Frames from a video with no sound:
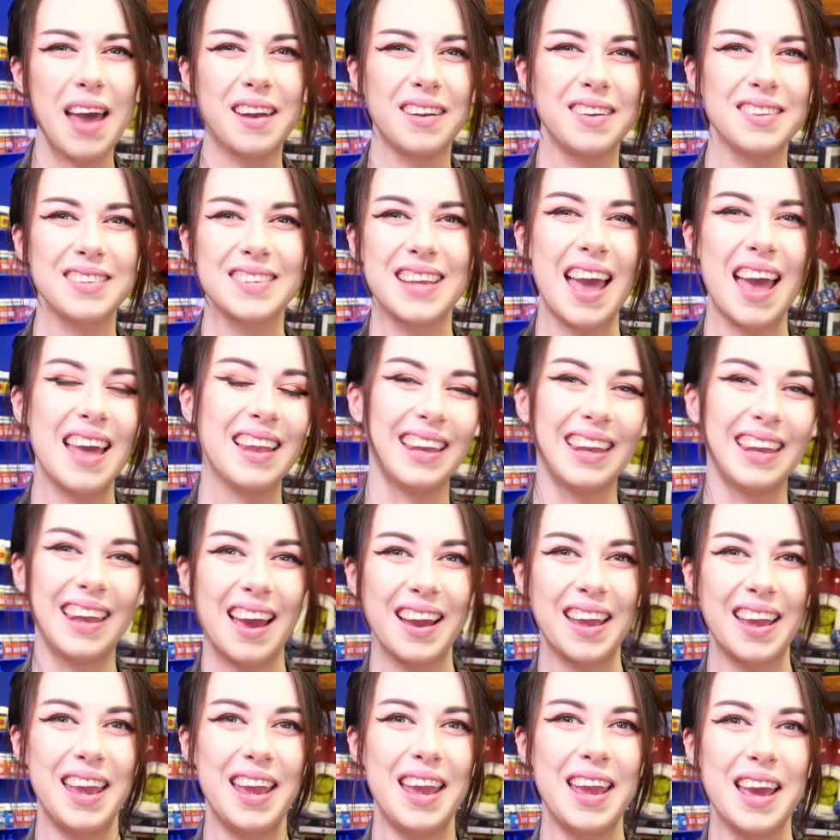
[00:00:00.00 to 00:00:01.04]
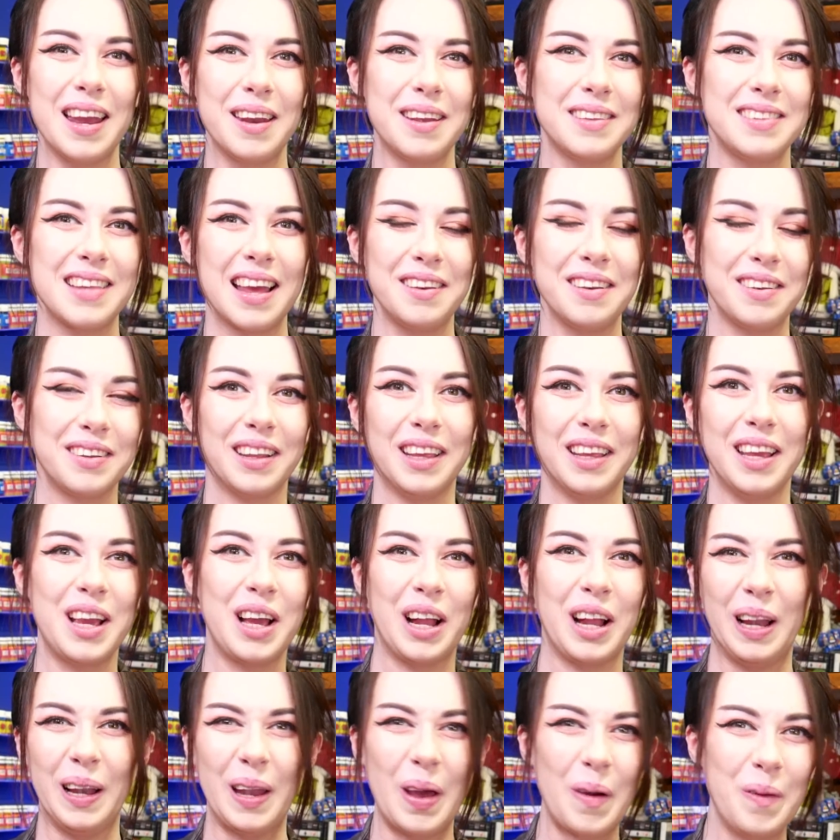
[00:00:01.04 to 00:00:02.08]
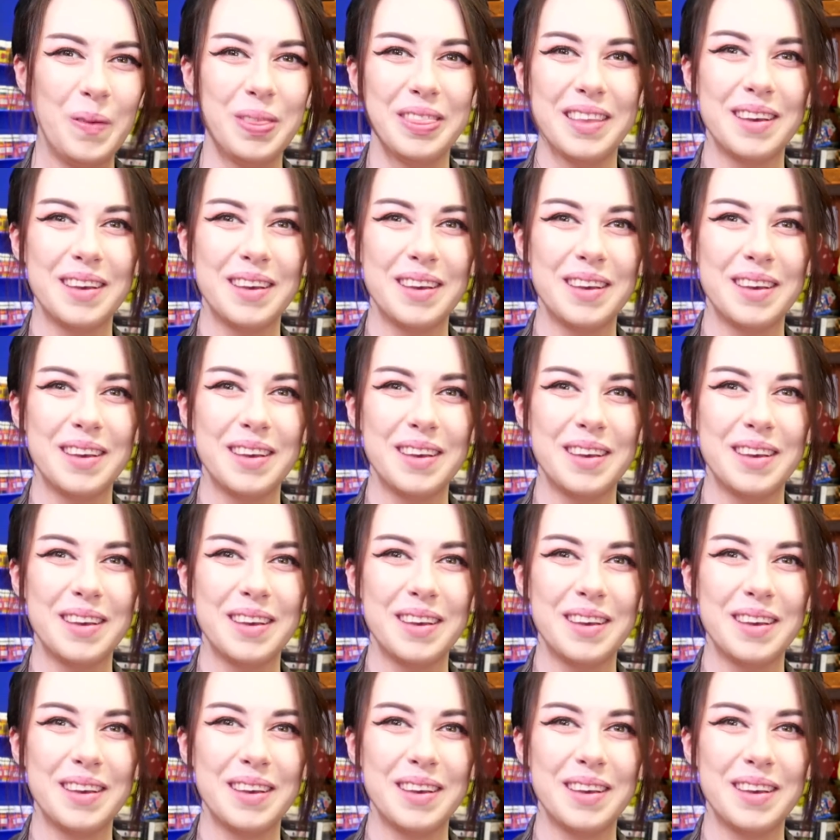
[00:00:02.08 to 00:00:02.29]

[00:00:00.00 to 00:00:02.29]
adults get lucky and essentially clone